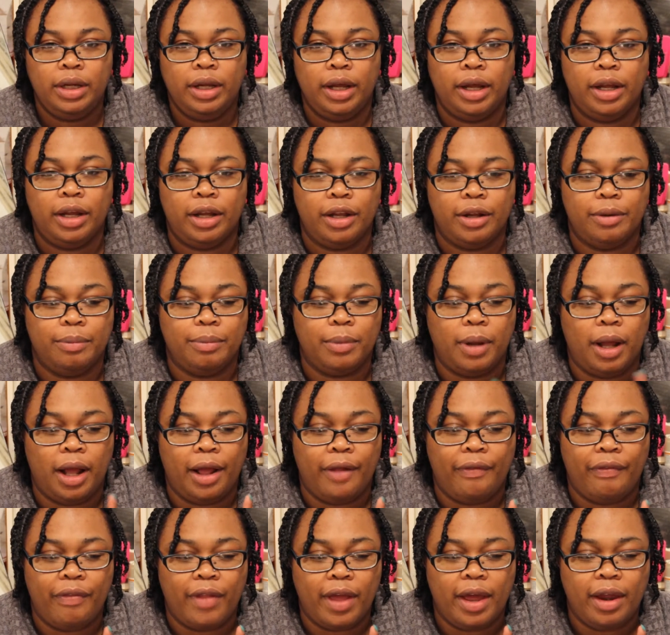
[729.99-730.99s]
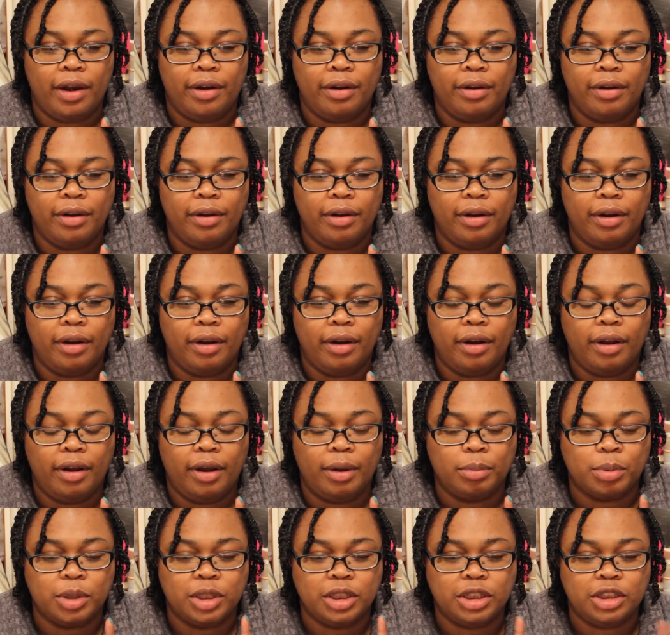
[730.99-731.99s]
And then
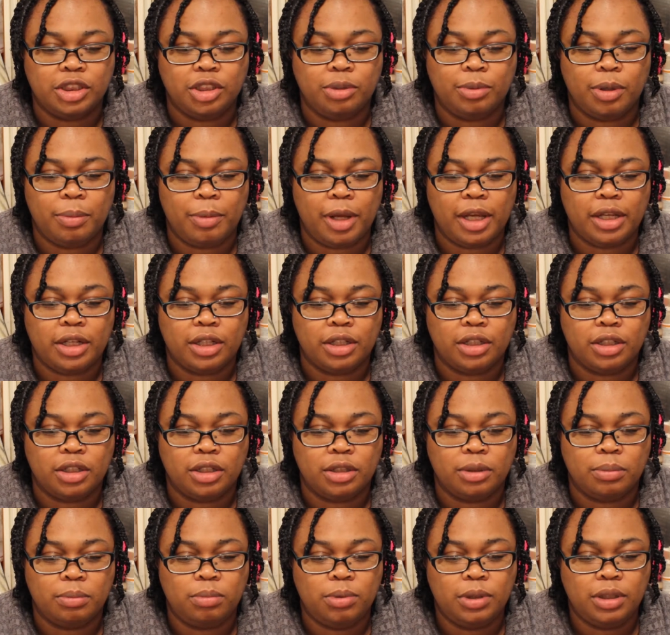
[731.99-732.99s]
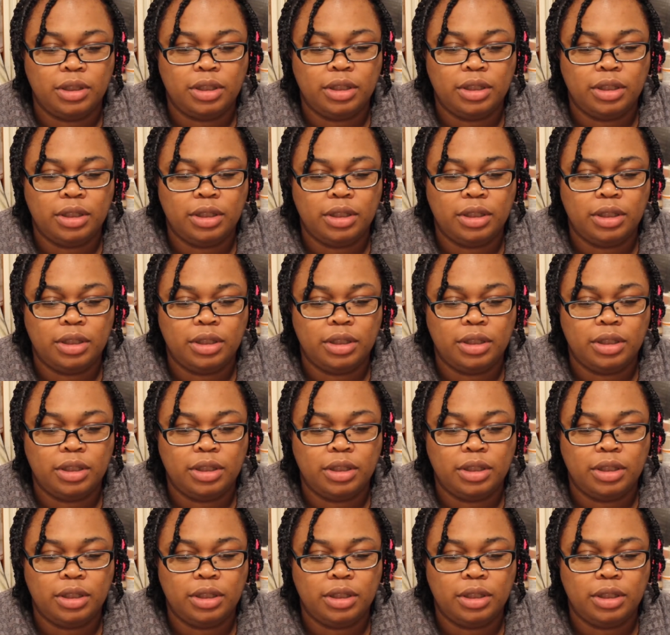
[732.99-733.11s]
I'm gonna do my makeup